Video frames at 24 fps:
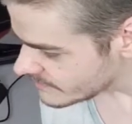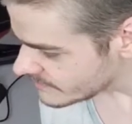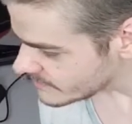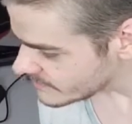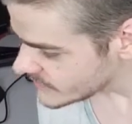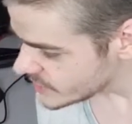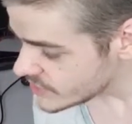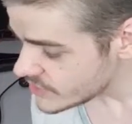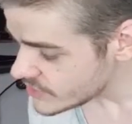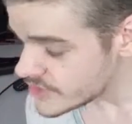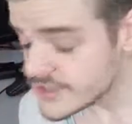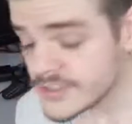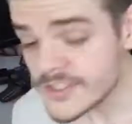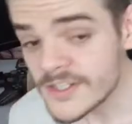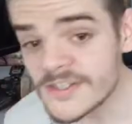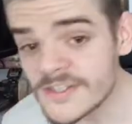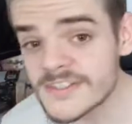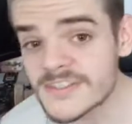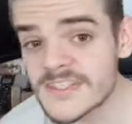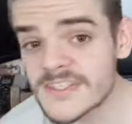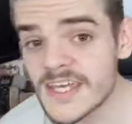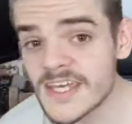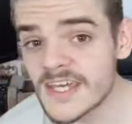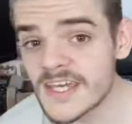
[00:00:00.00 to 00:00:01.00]
You could
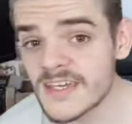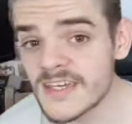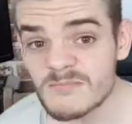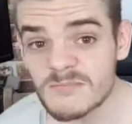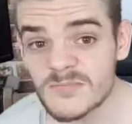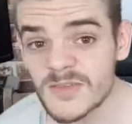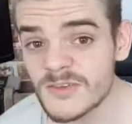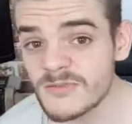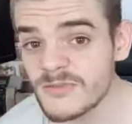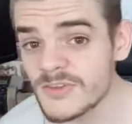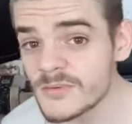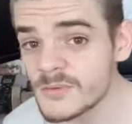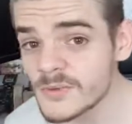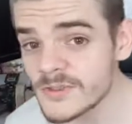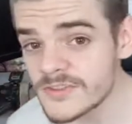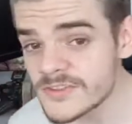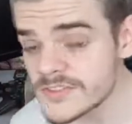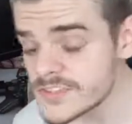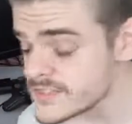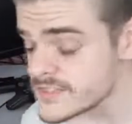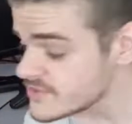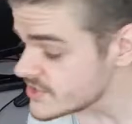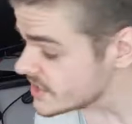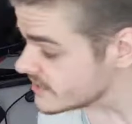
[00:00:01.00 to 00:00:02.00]
ask there if you
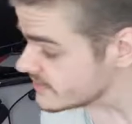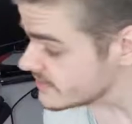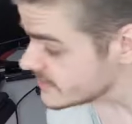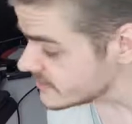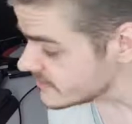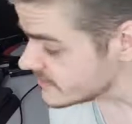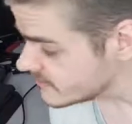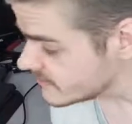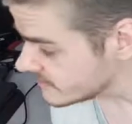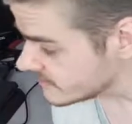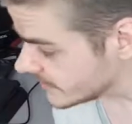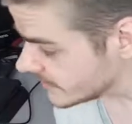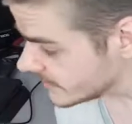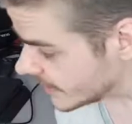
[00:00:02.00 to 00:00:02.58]
want to, Jevon.